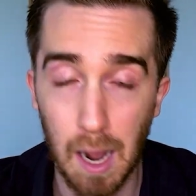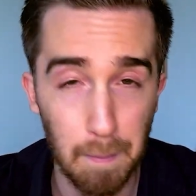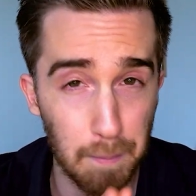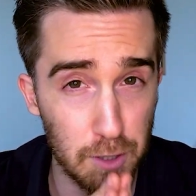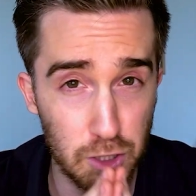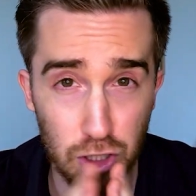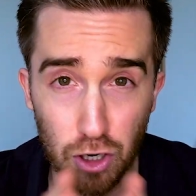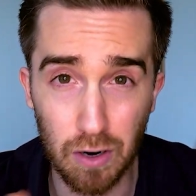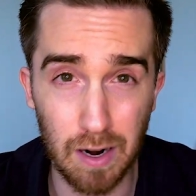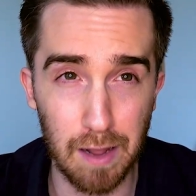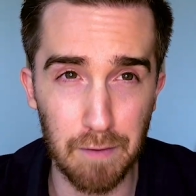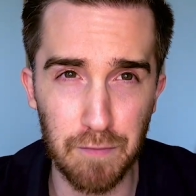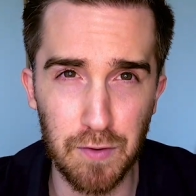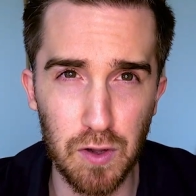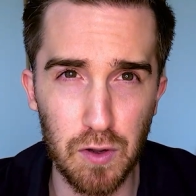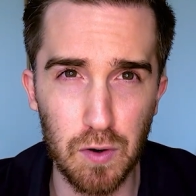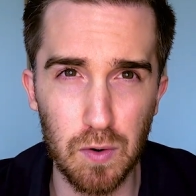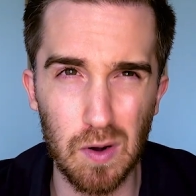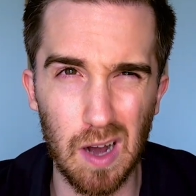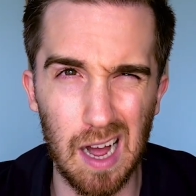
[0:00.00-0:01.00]
But sure, if
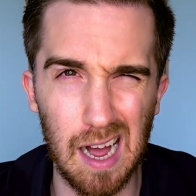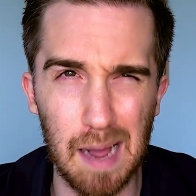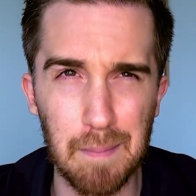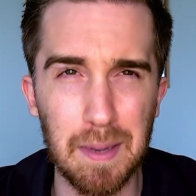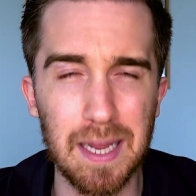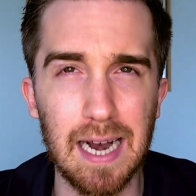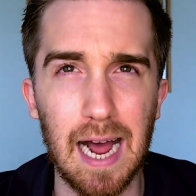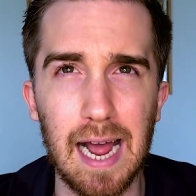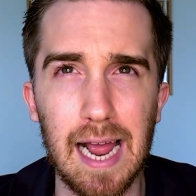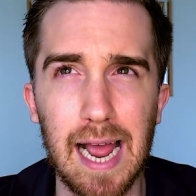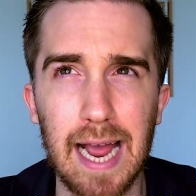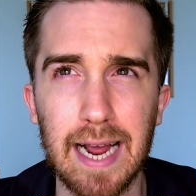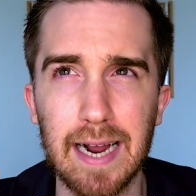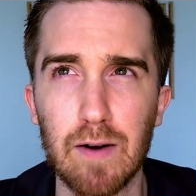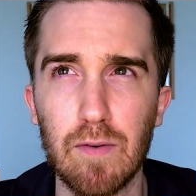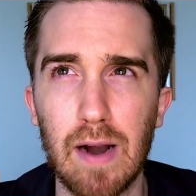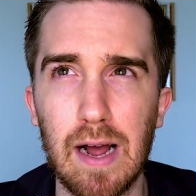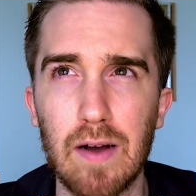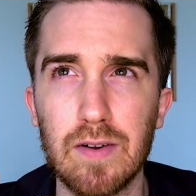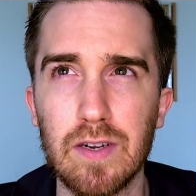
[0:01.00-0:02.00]
you, I mean, I hang
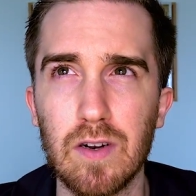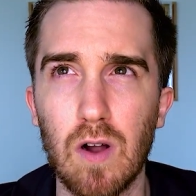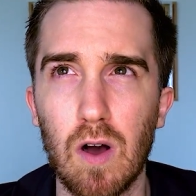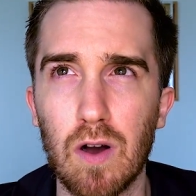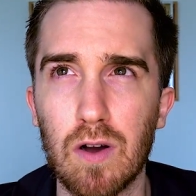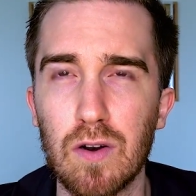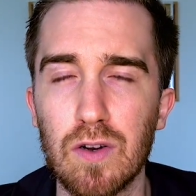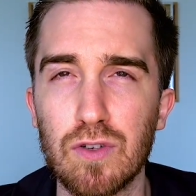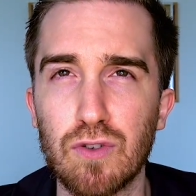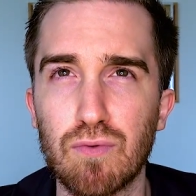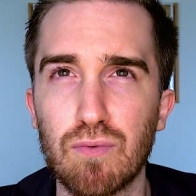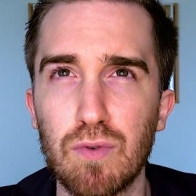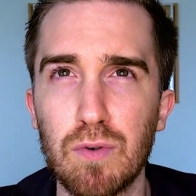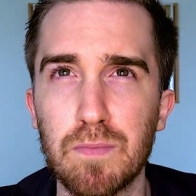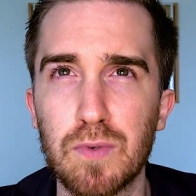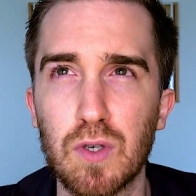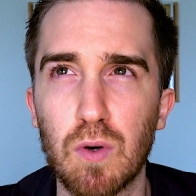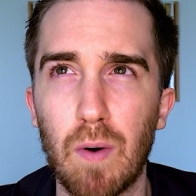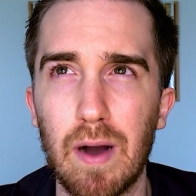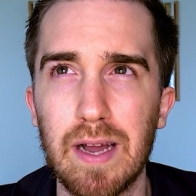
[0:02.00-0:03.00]
around in Oculus
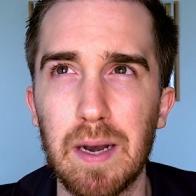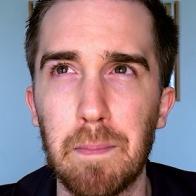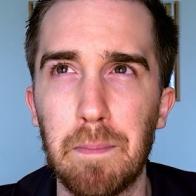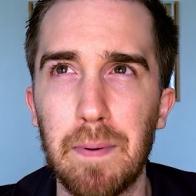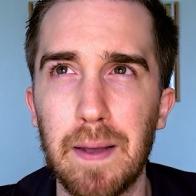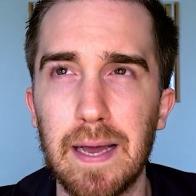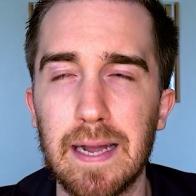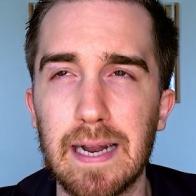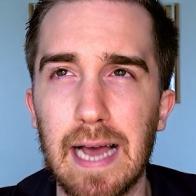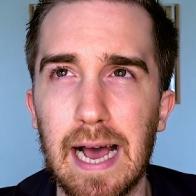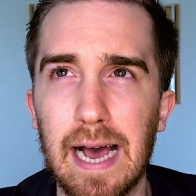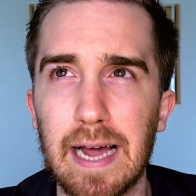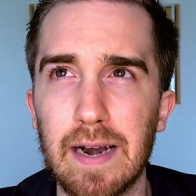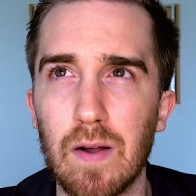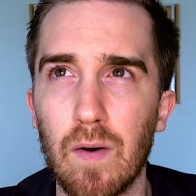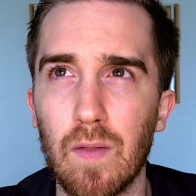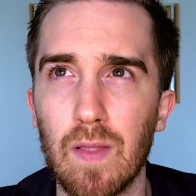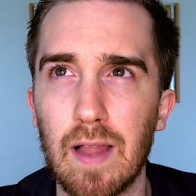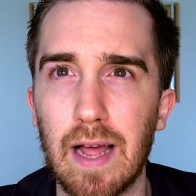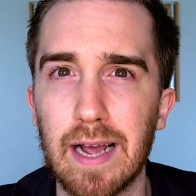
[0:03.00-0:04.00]
rooms quite a bit and
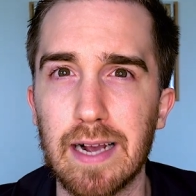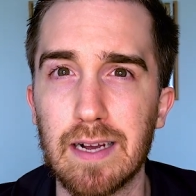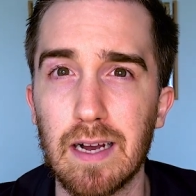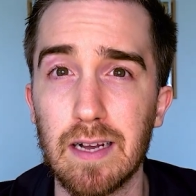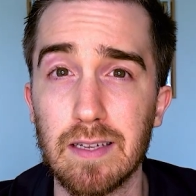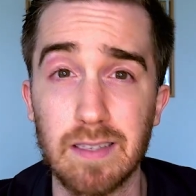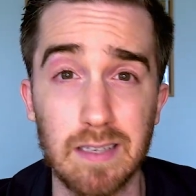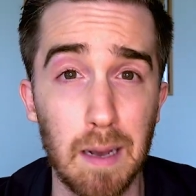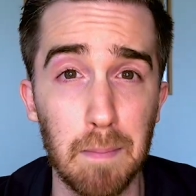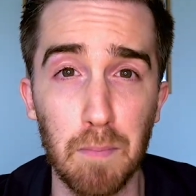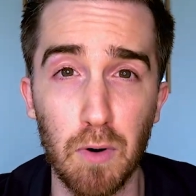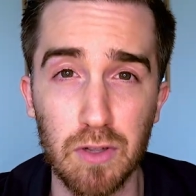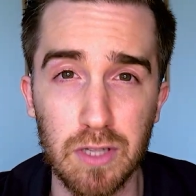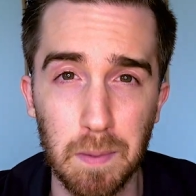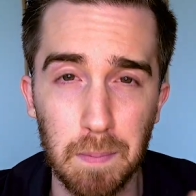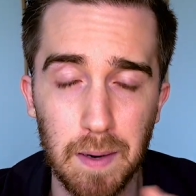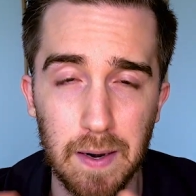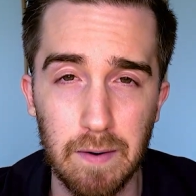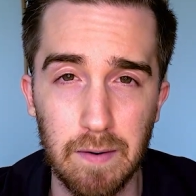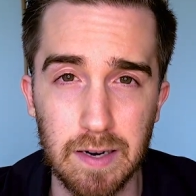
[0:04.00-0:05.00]
on like some
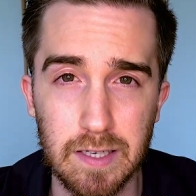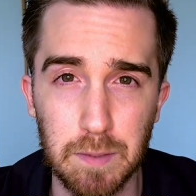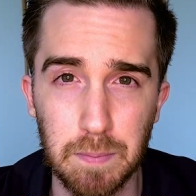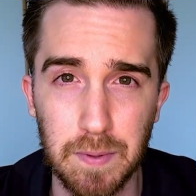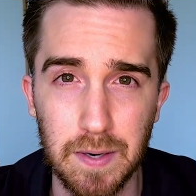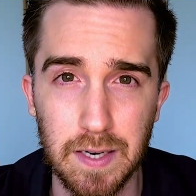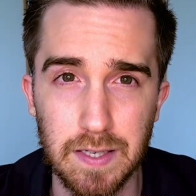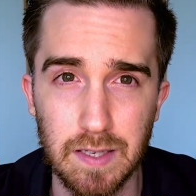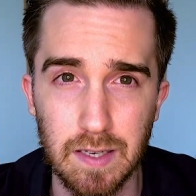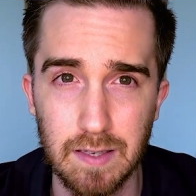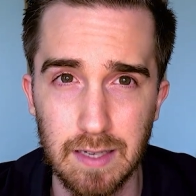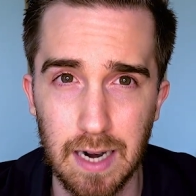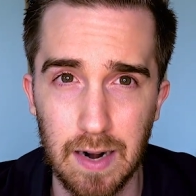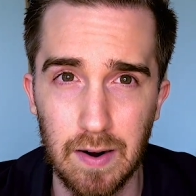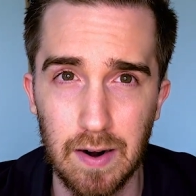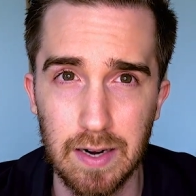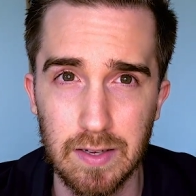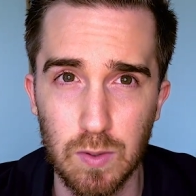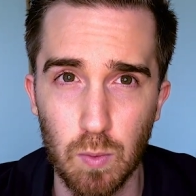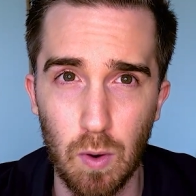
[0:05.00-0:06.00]
multiplayer experiences
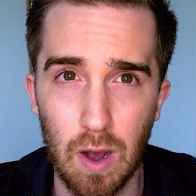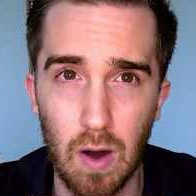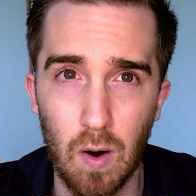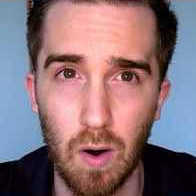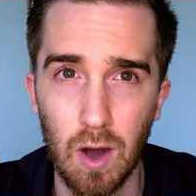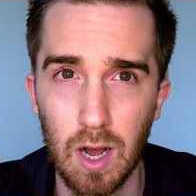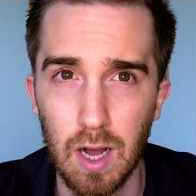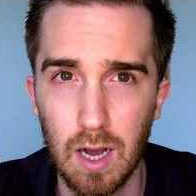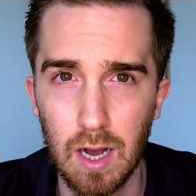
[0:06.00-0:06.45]
there as well,